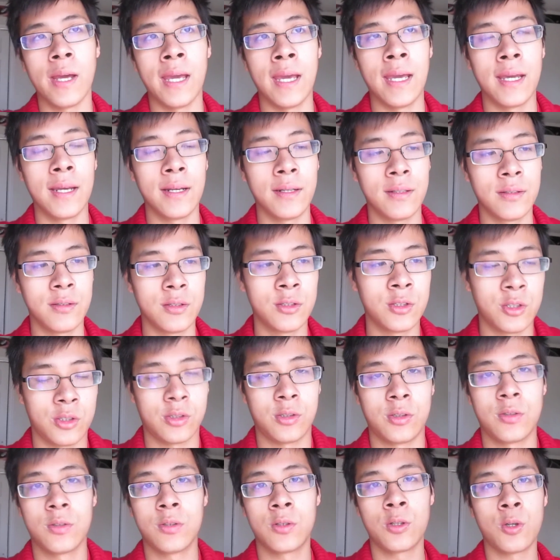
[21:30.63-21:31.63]
and just
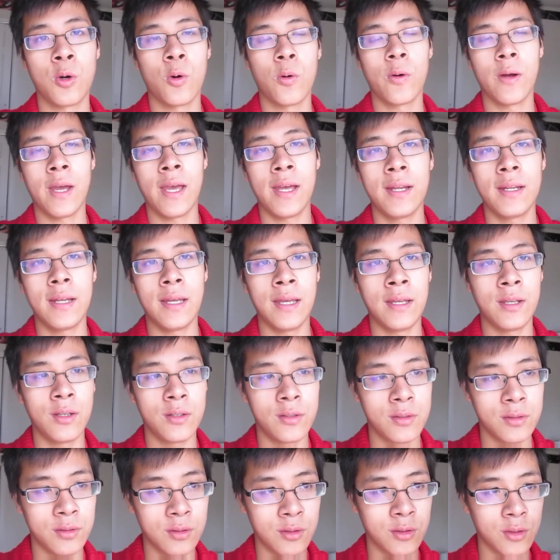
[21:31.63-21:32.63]
go ahead
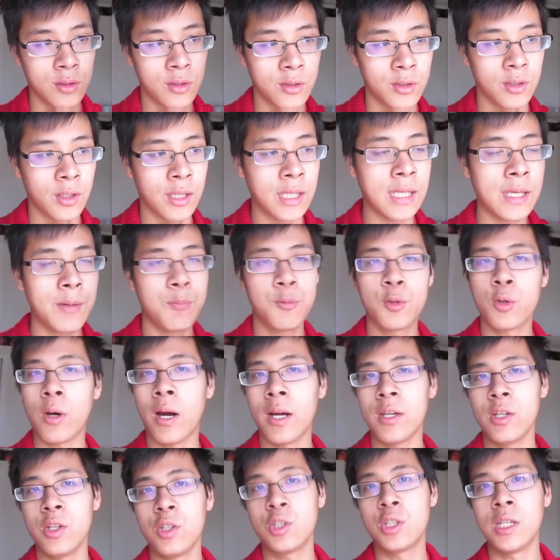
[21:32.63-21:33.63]
and keep
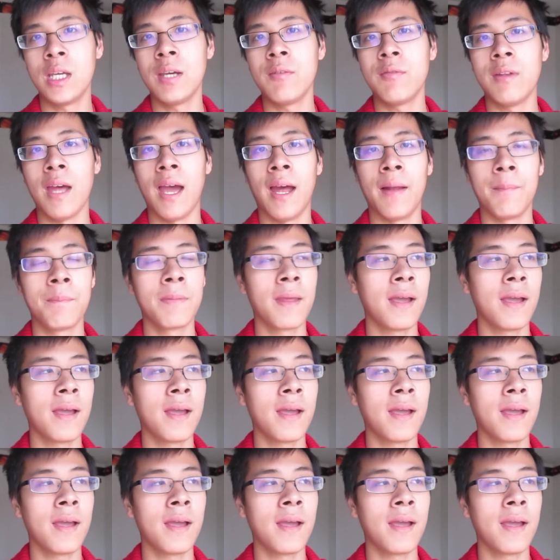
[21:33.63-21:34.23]
trying to achieve that.